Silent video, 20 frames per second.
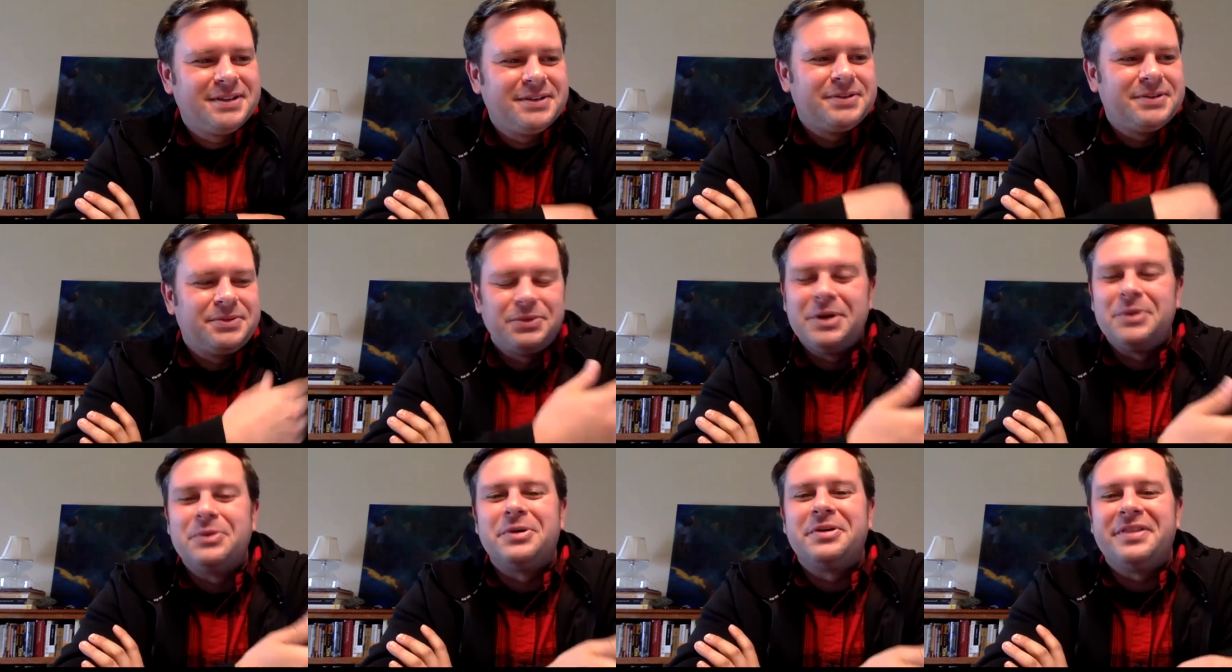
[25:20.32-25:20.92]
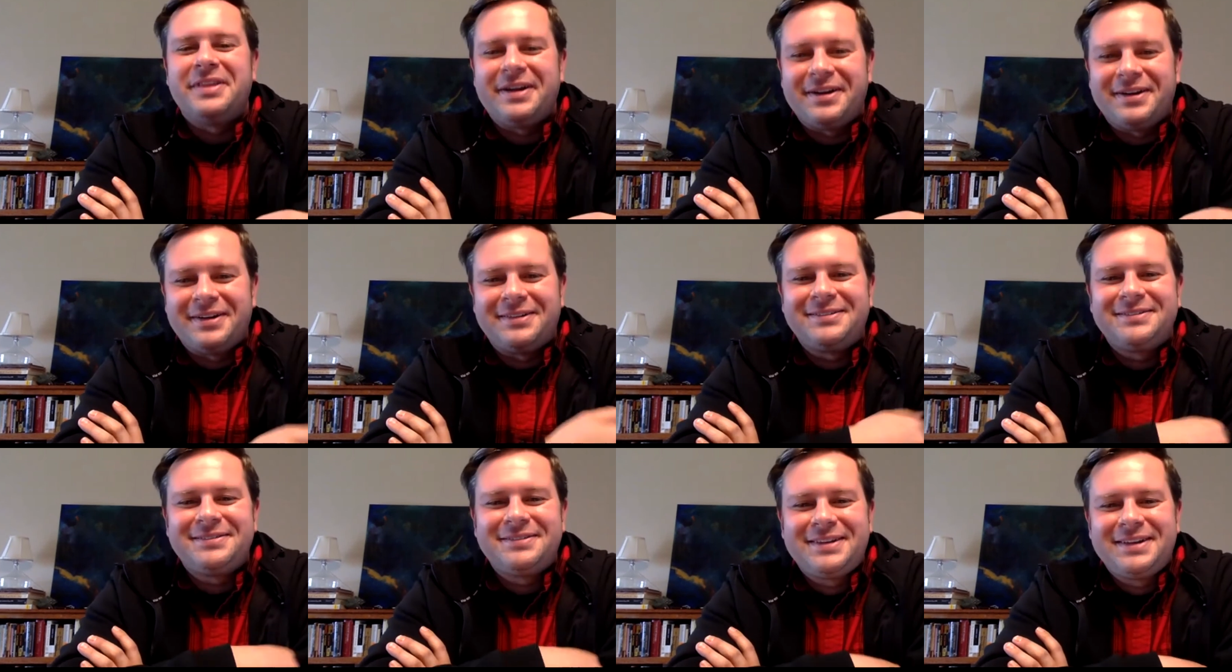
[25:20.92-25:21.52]
we were there.
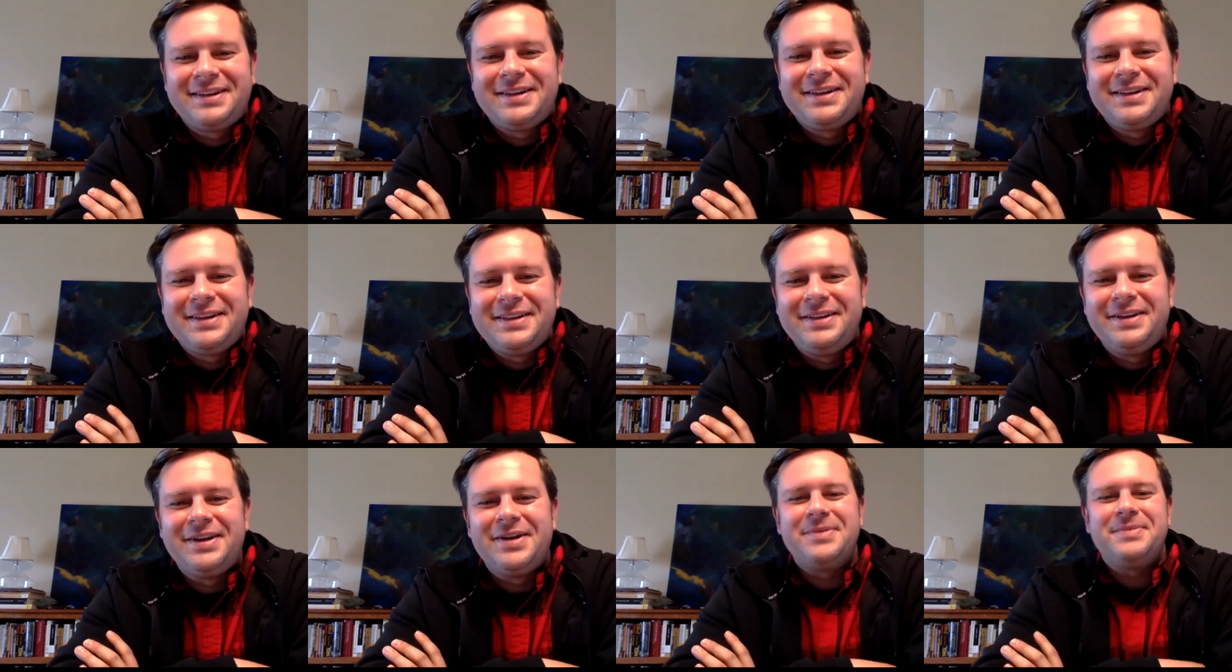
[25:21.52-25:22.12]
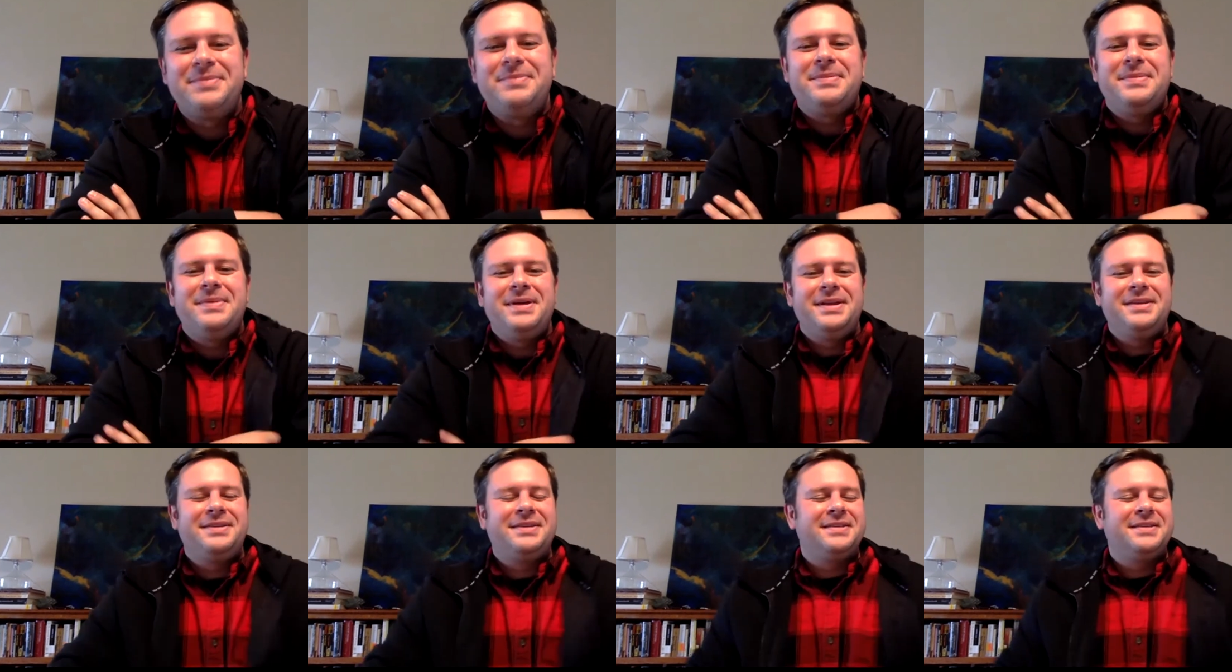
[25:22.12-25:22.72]

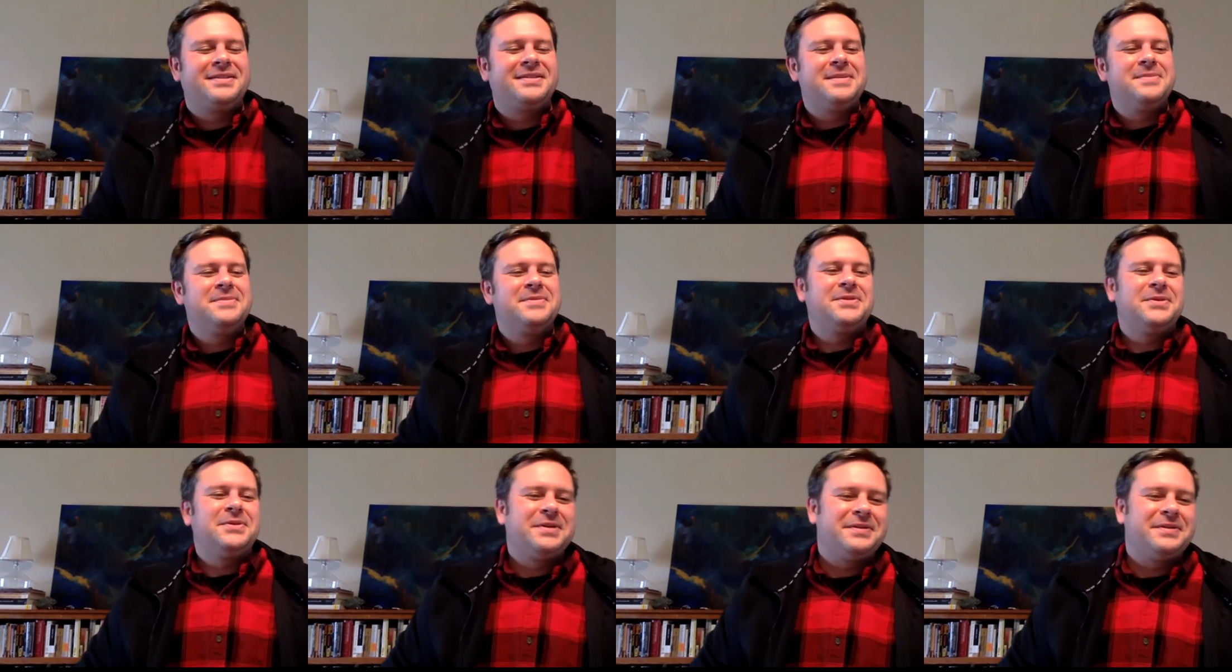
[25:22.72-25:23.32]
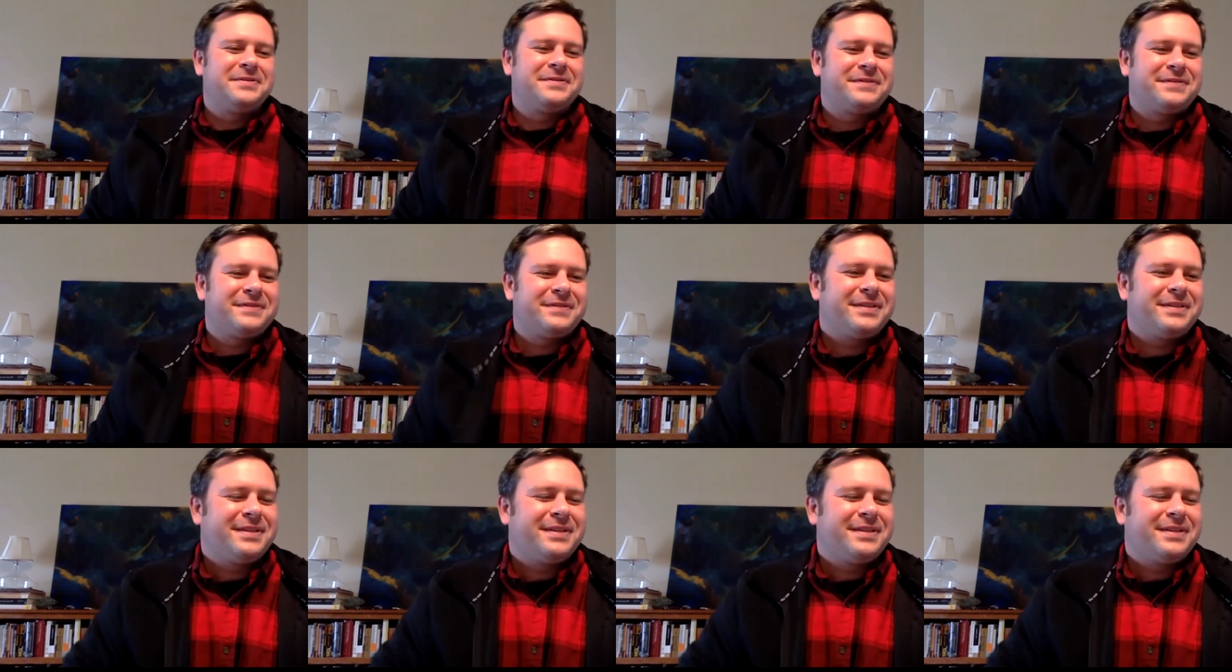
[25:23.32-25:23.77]
It's some sort of